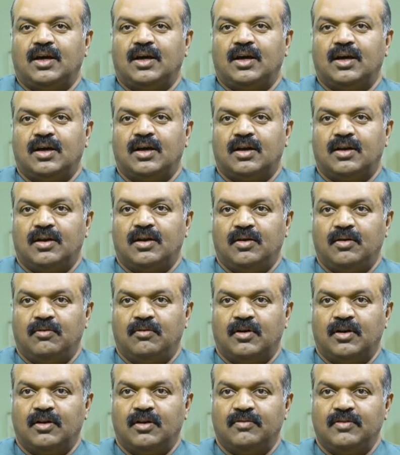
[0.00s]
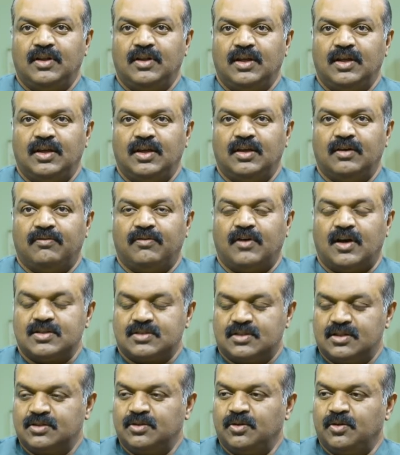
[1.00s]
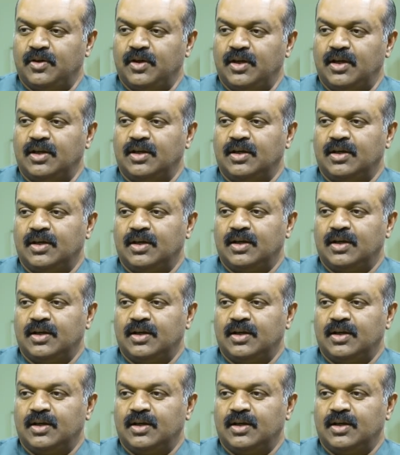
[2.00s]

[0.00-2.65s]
are one of the fastest growing